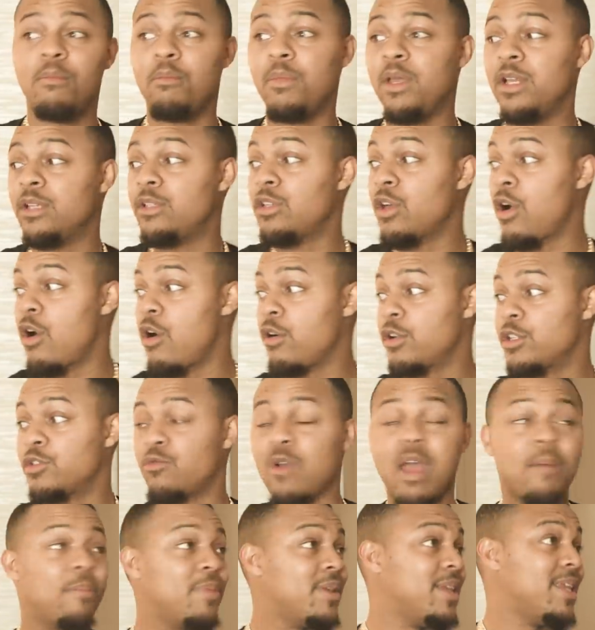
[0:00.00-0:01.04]
me and Dogg is
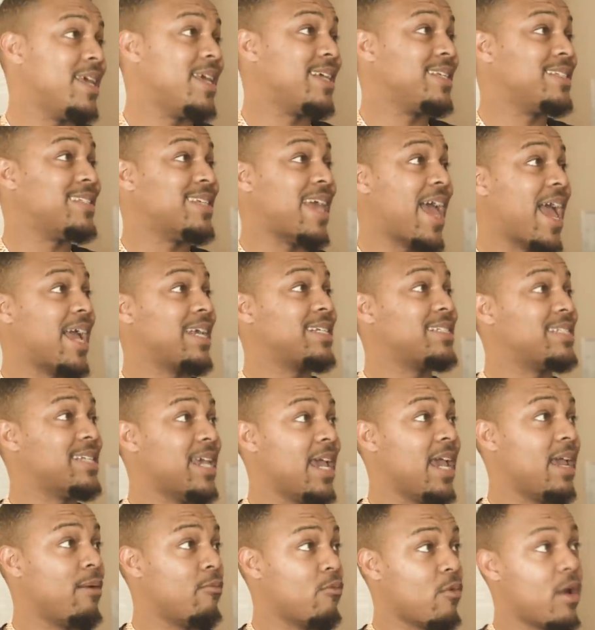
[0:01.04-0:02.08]
rapping the exact, exact
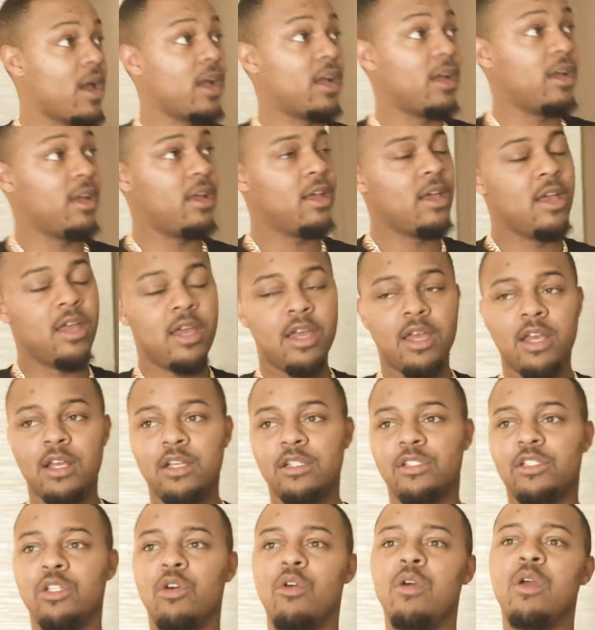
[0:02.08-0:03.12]
same, same record. Yeah.
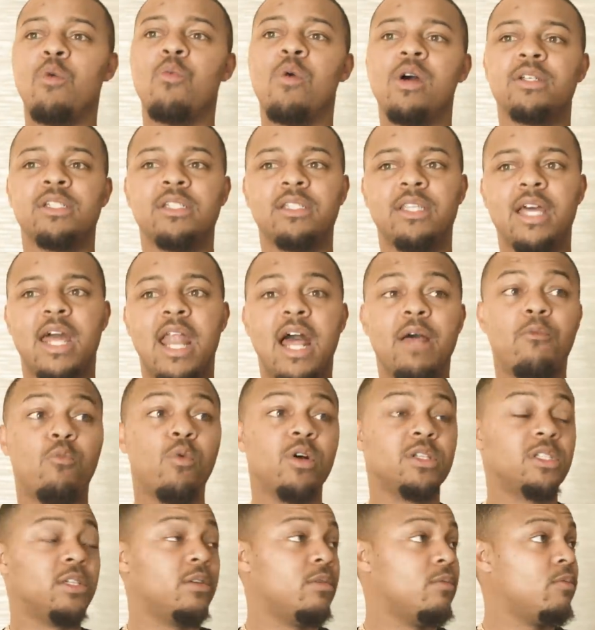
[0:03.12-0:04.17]
So it wasn't that I
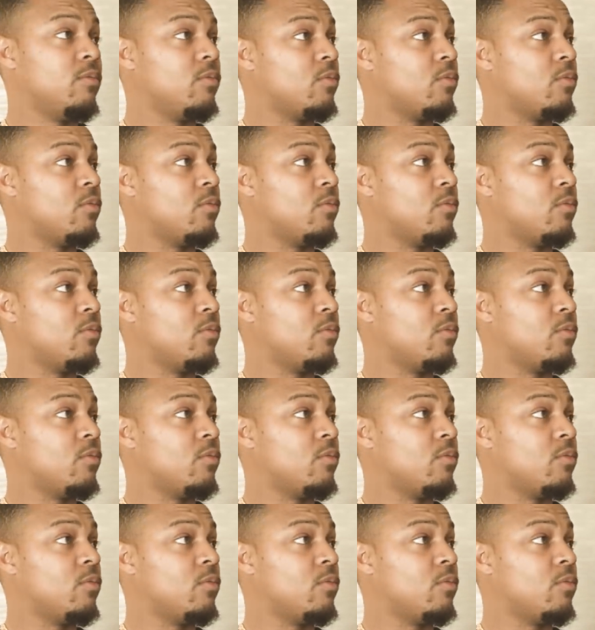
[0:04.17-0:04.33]
wasn't